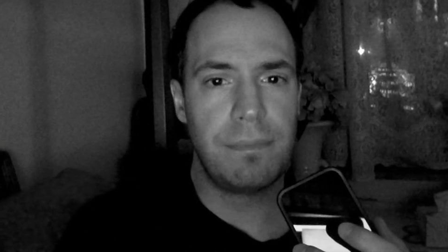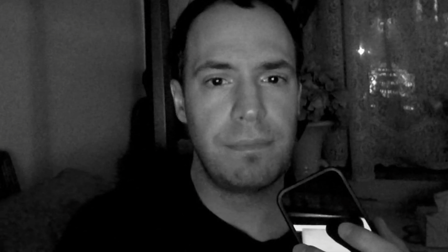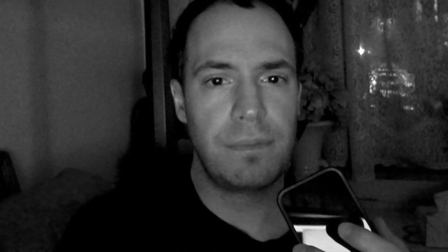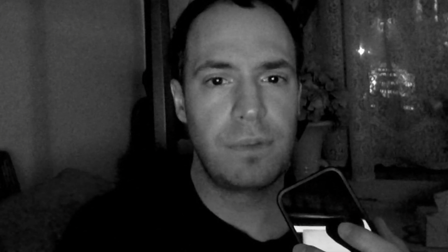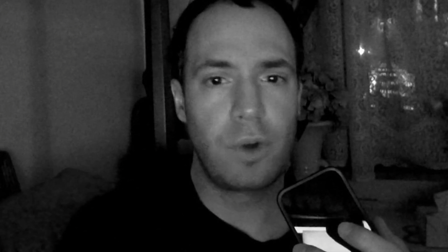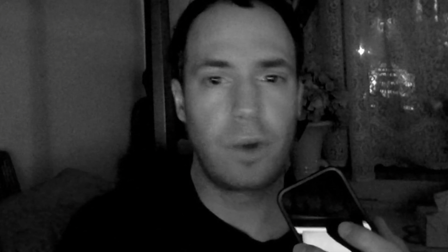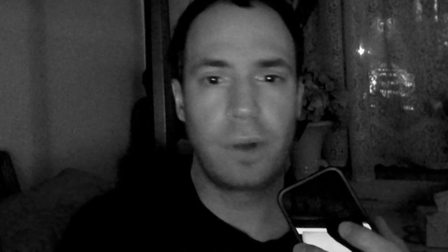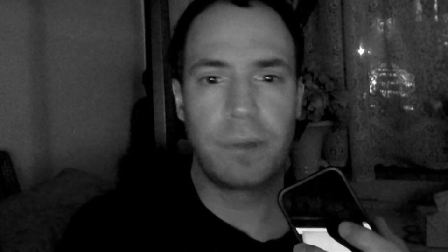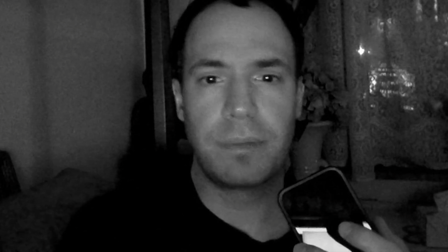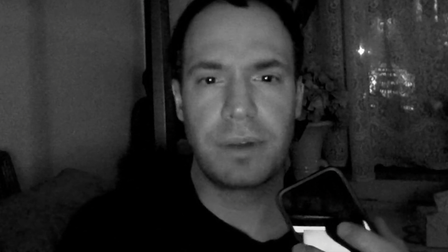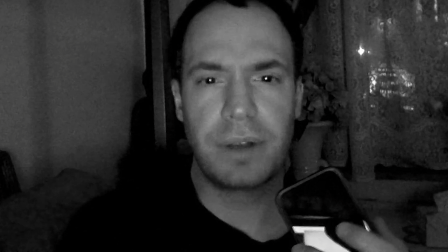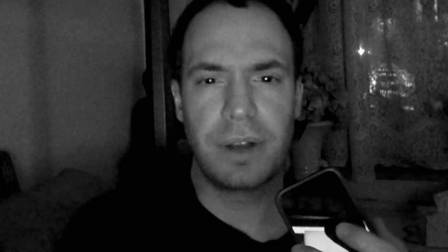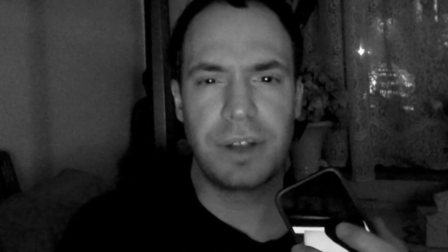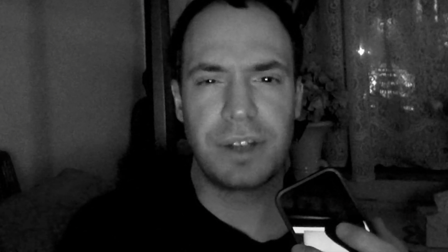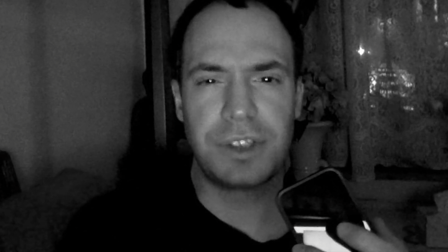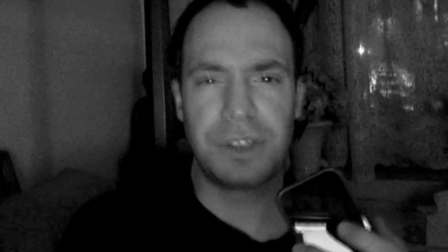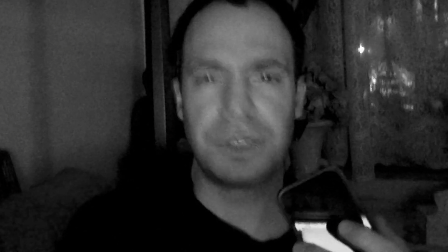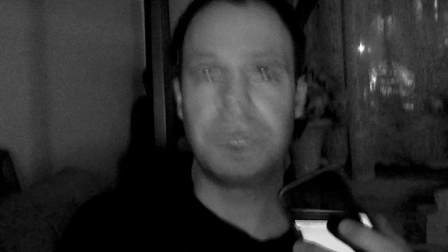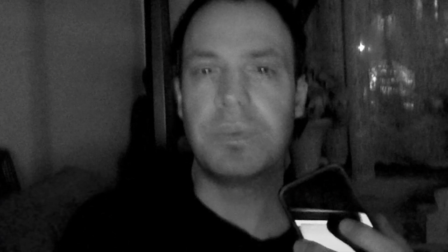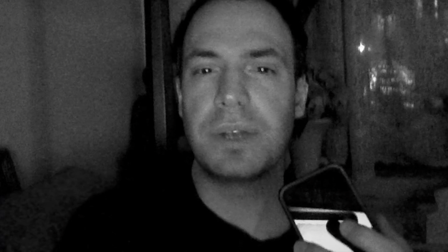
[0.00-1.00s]
chord
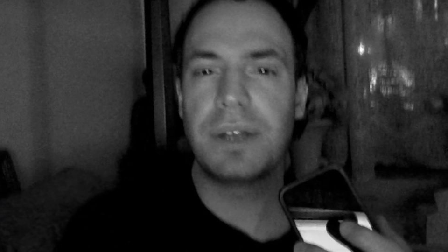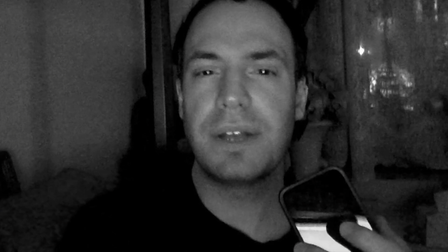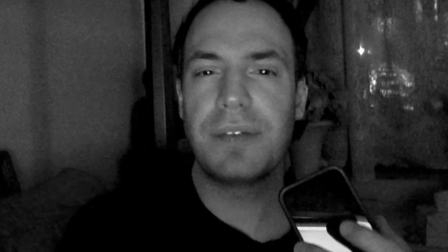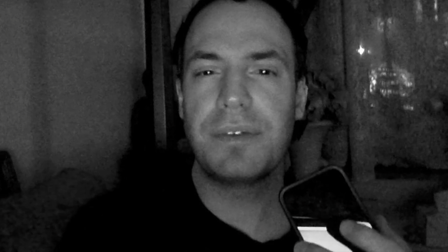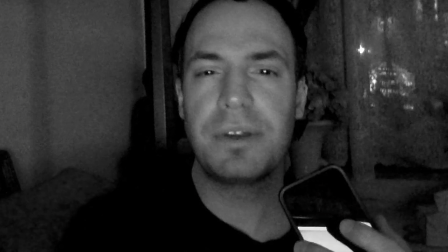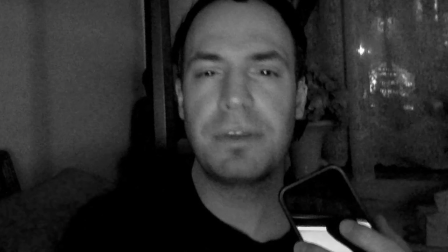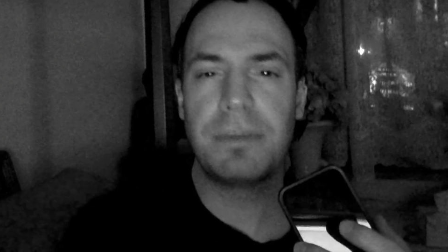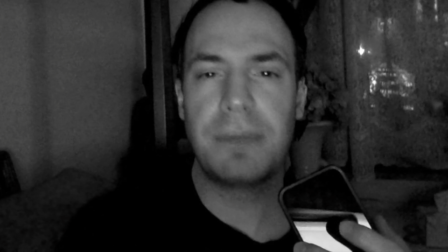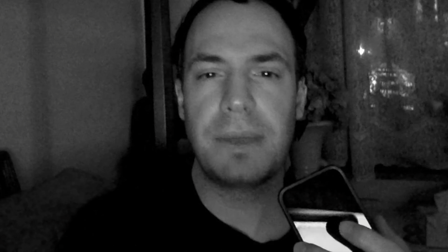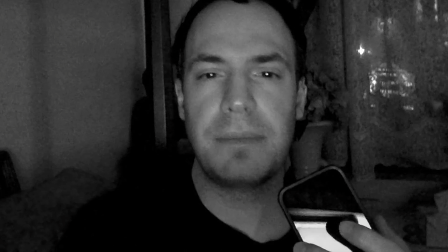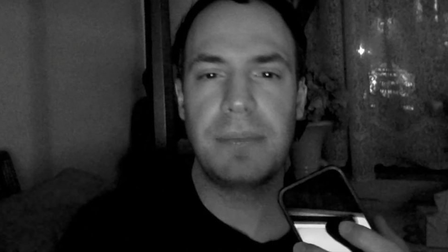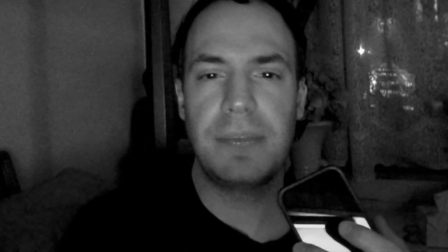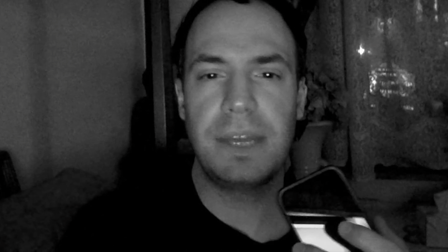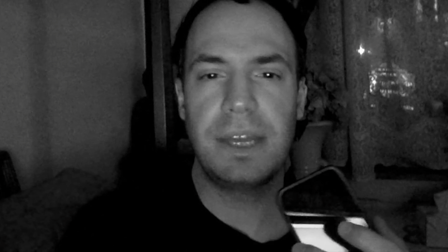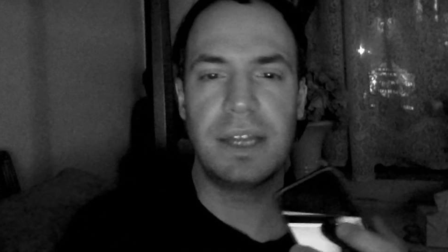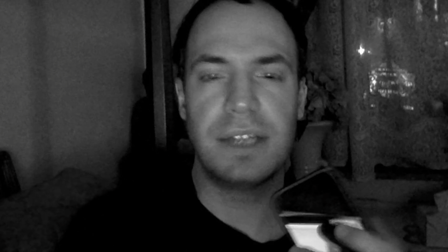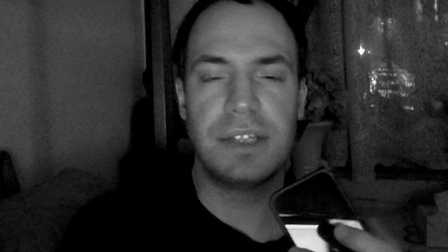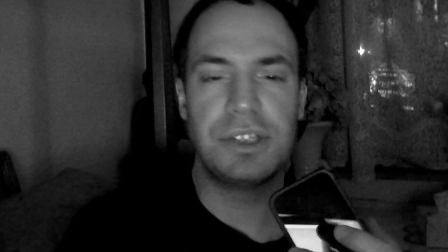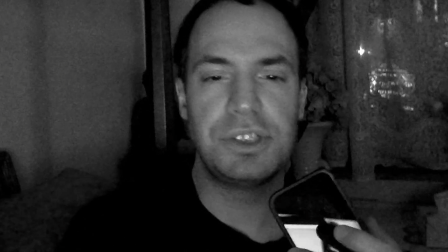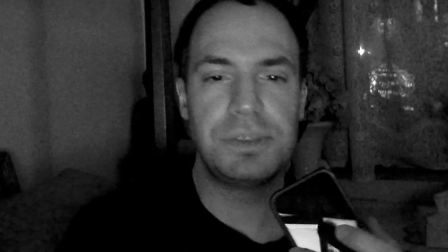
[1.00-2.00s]
progression, whatever it may
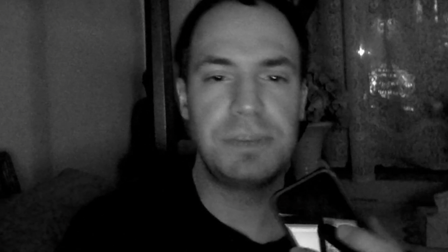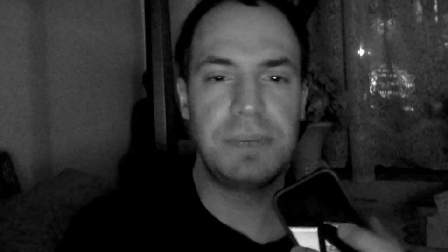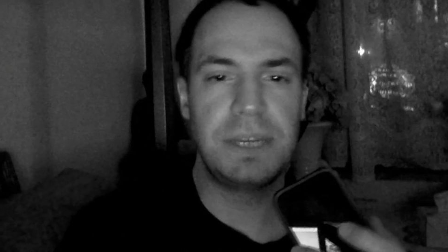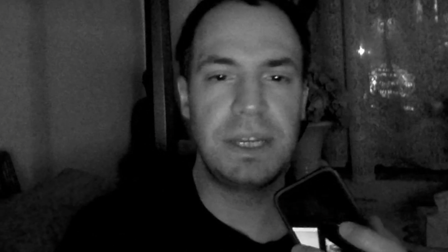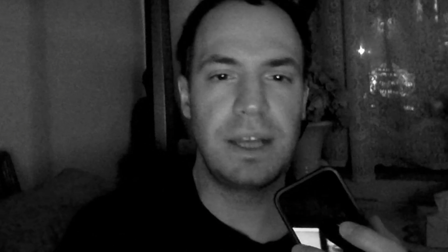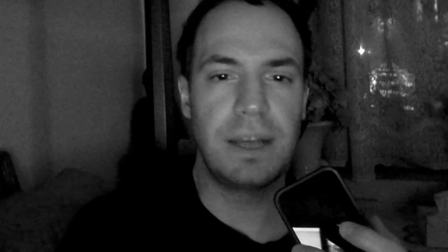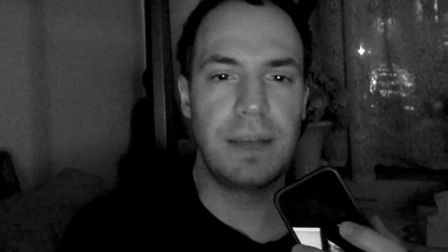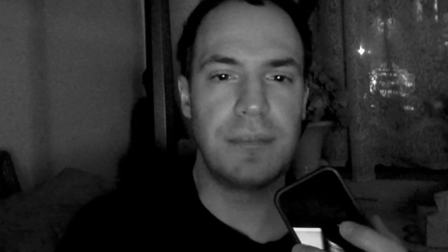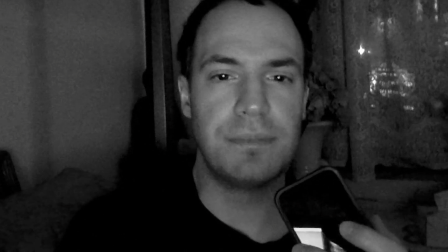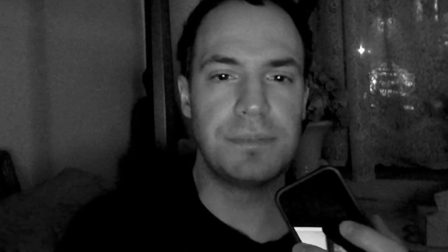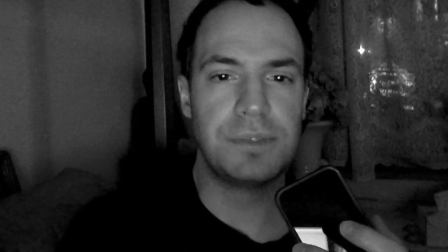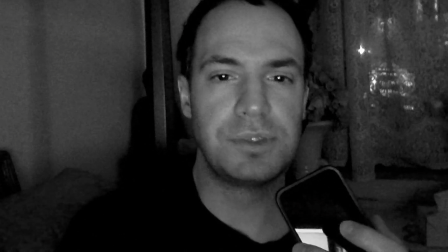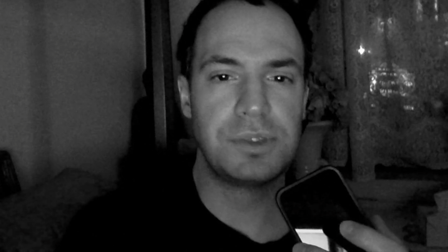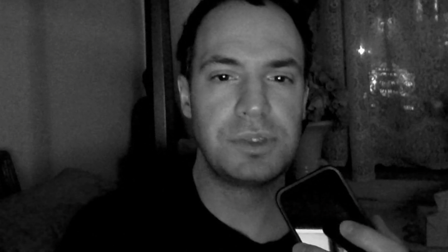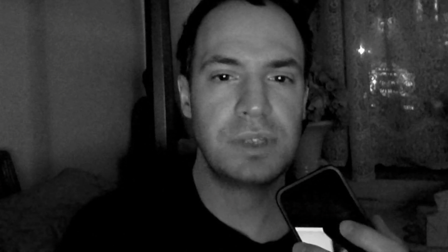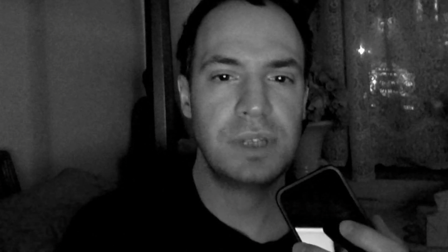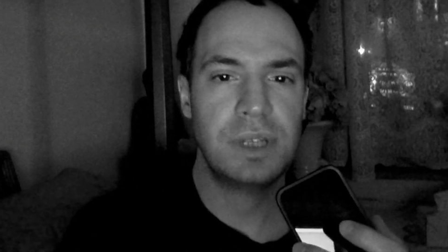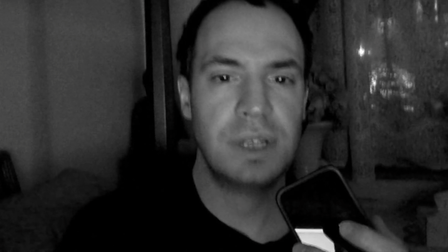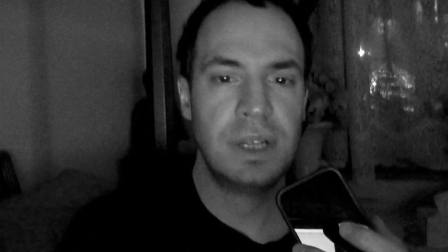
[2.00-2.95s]
be. It just becomes